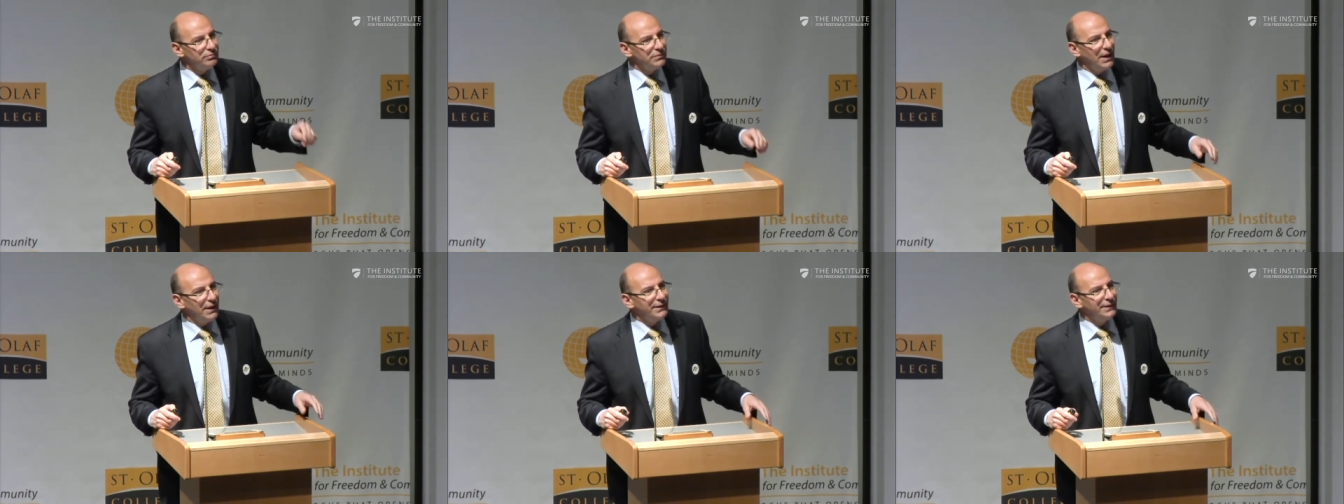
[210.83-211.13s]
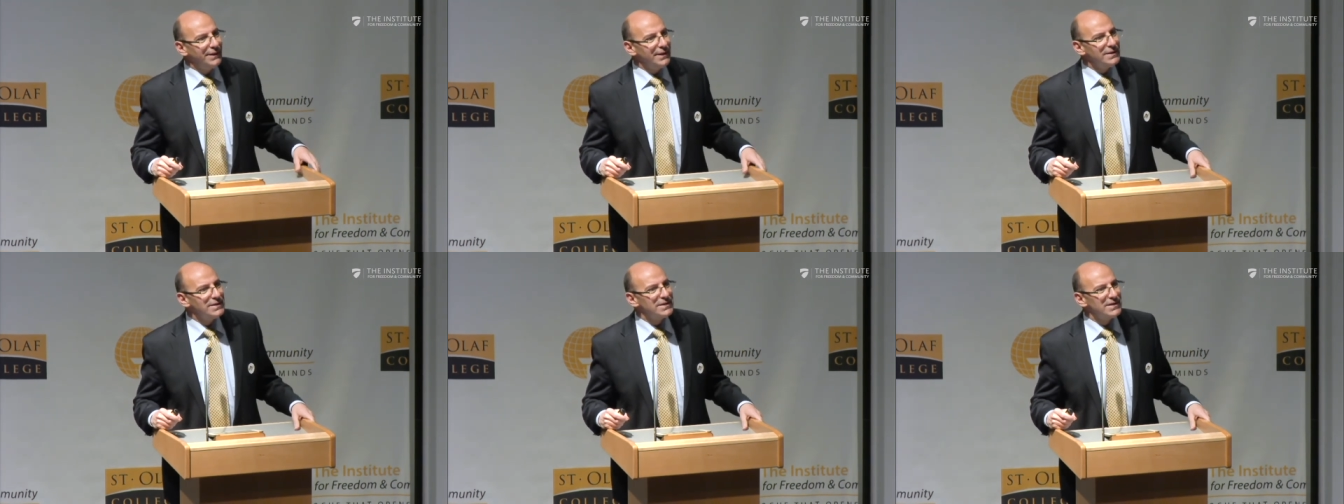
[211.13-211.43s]

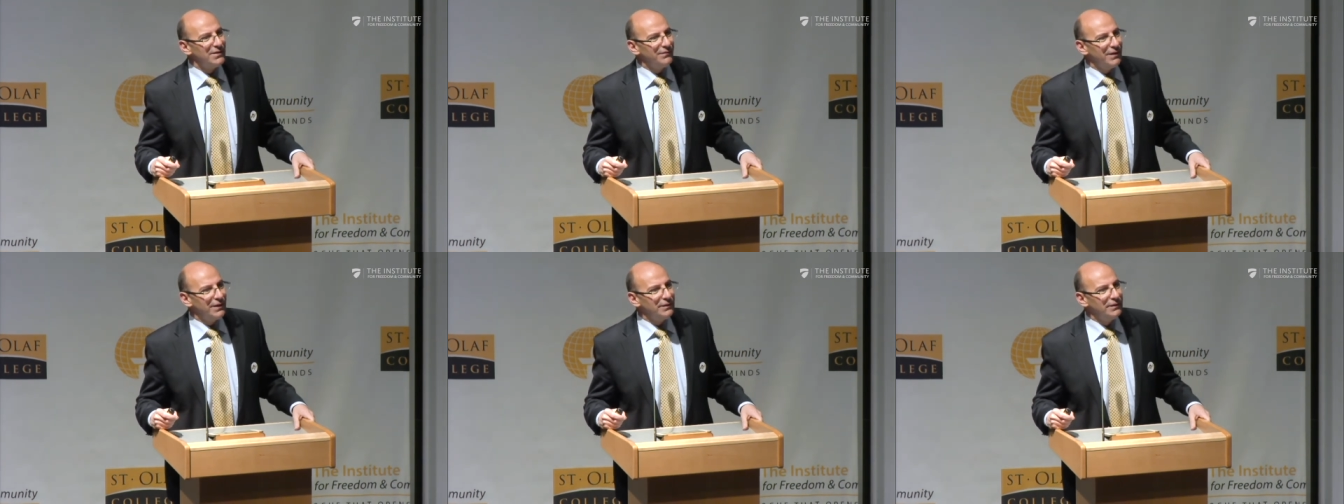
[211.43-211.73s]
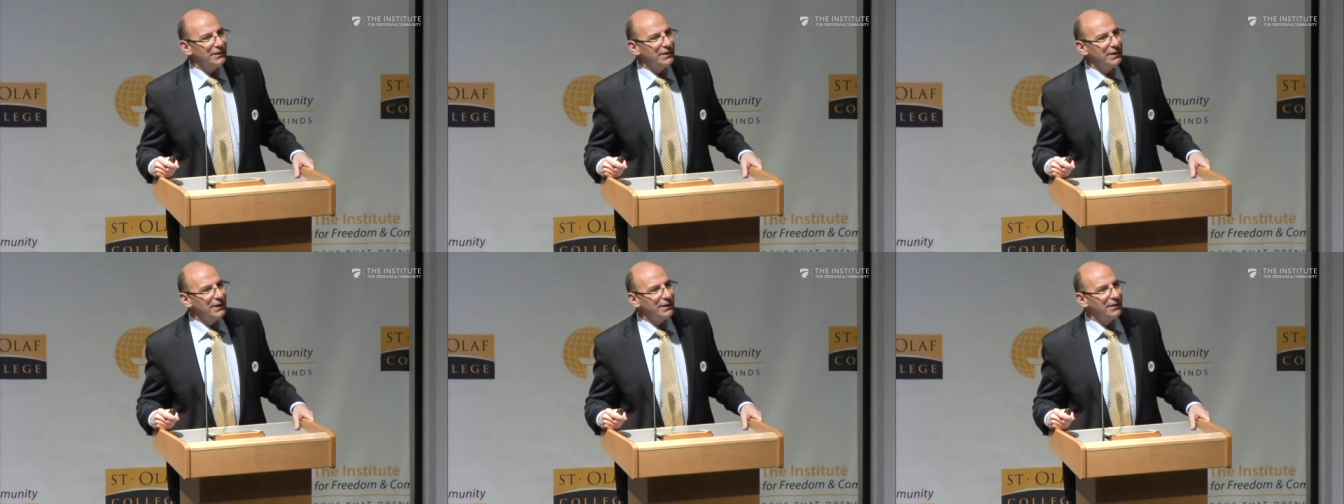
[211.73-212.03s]

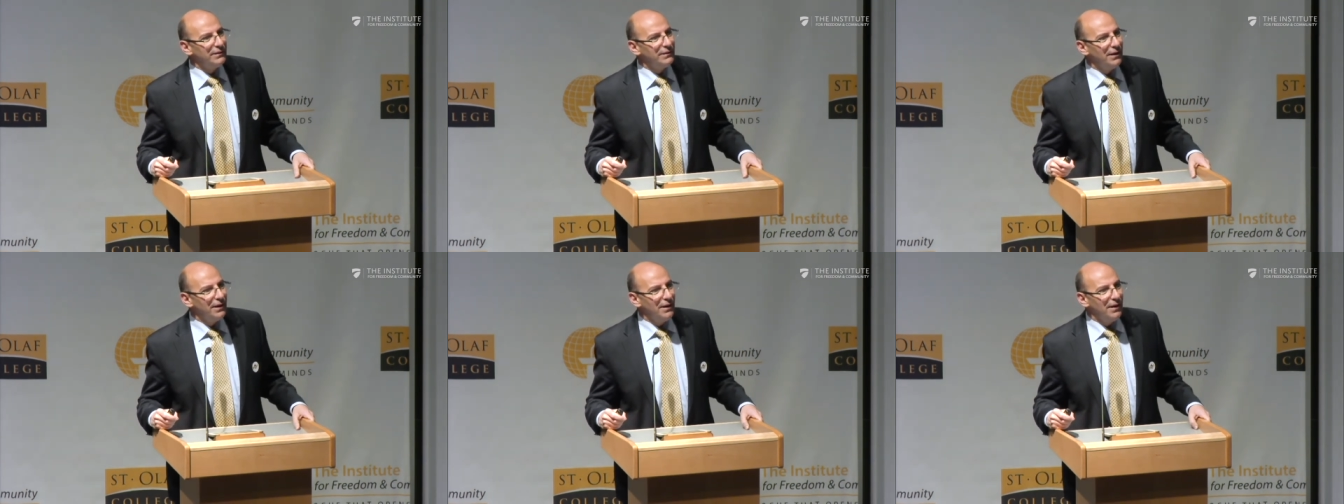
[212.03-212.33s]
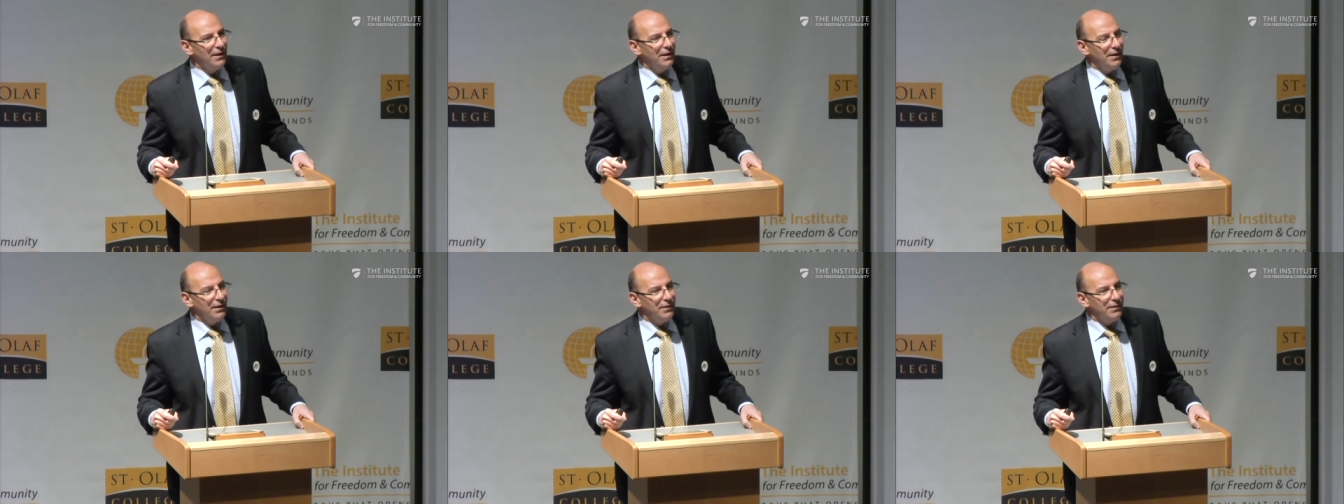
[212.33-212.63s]
1917,
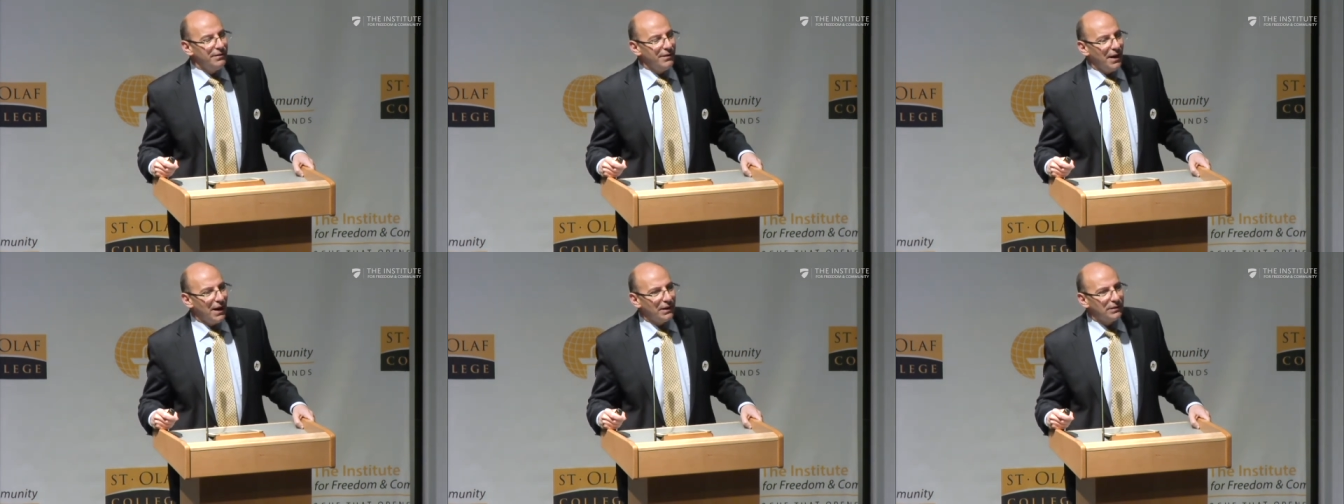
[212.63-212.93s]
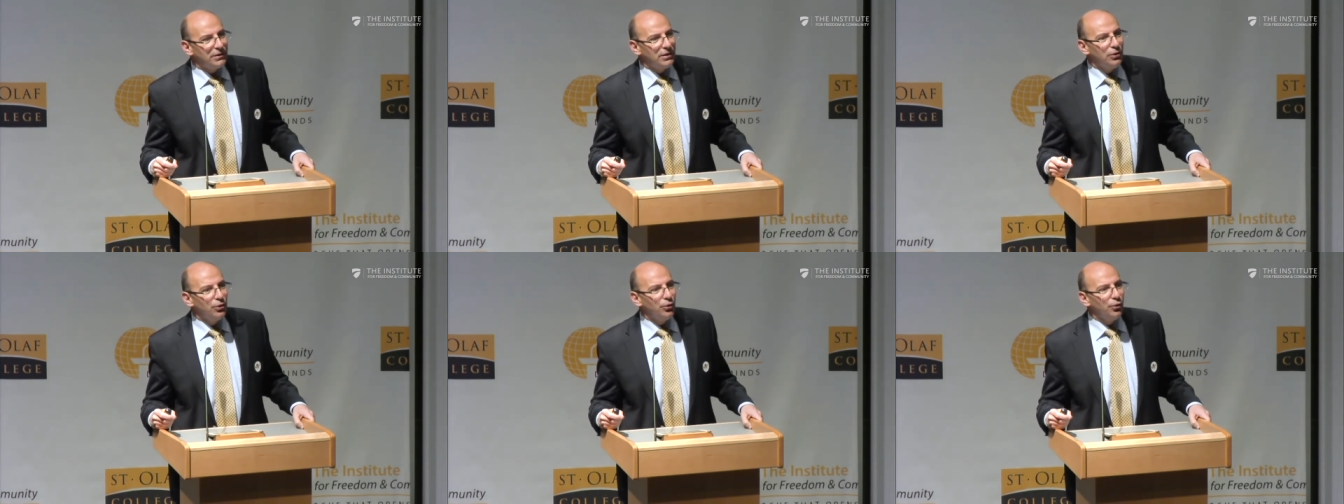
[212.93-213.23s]

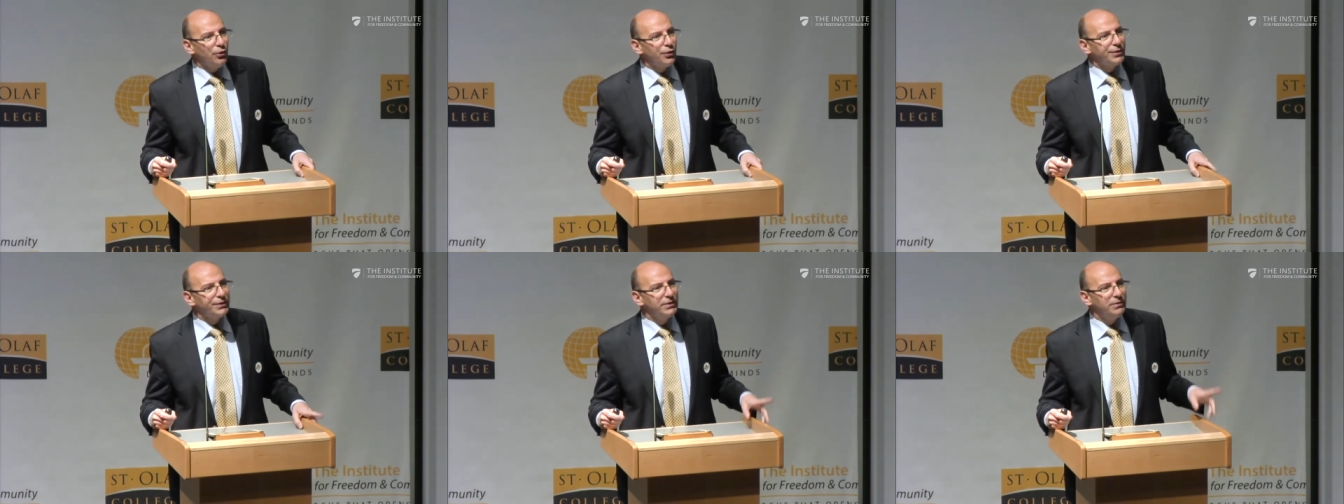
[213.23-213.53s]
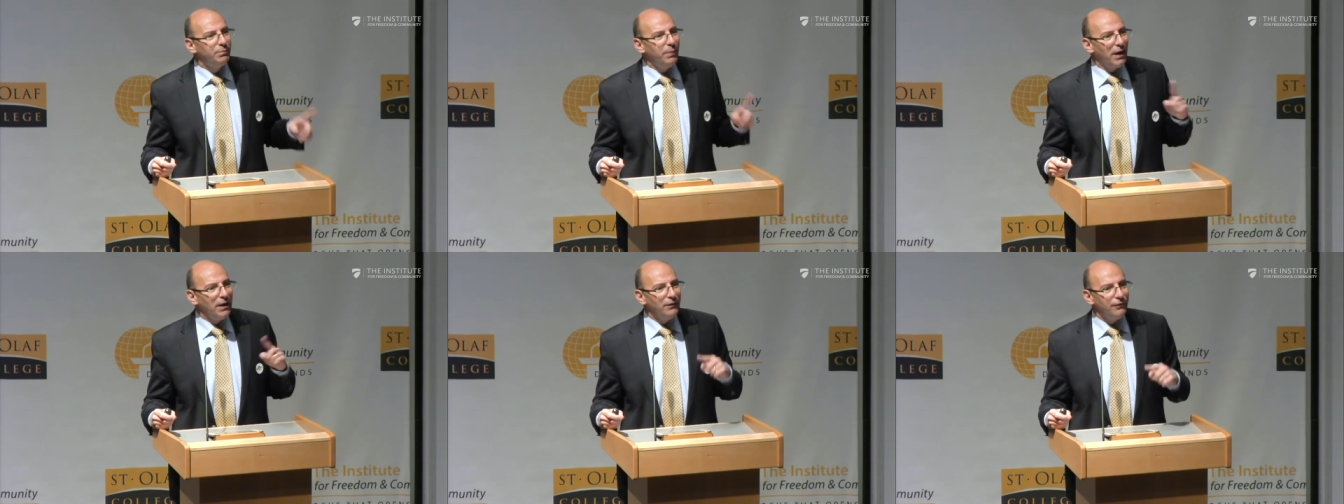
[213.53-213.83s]
that
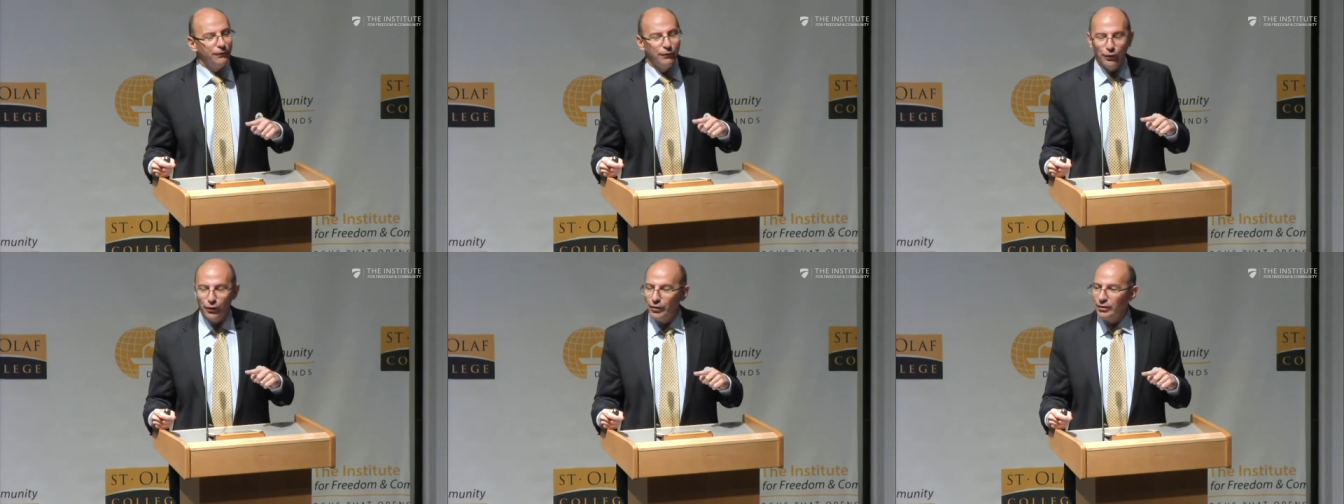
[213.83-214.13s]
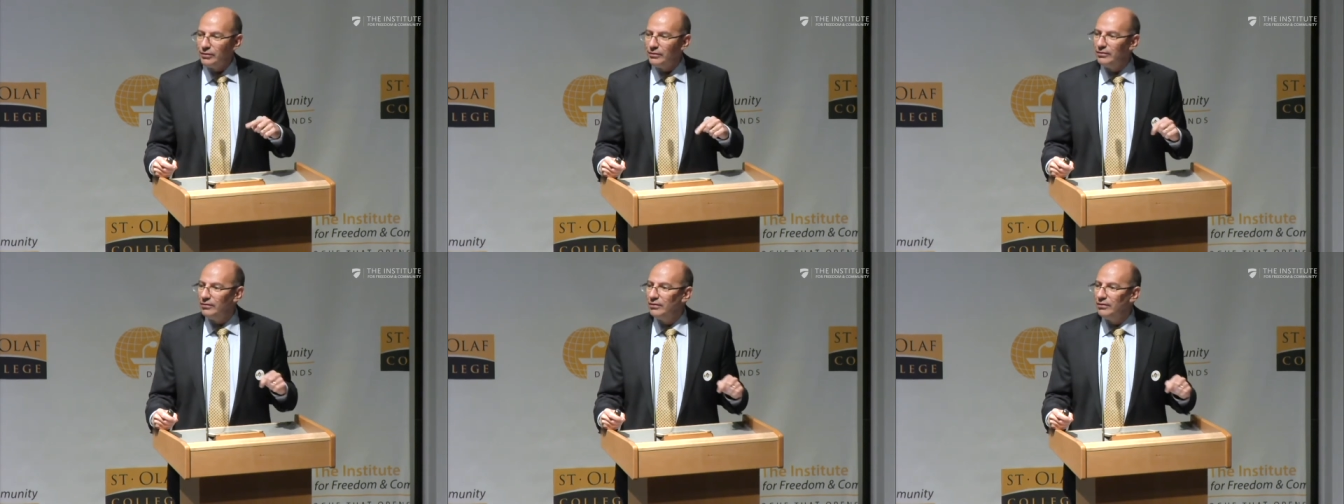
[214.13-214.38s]
Lord Balfour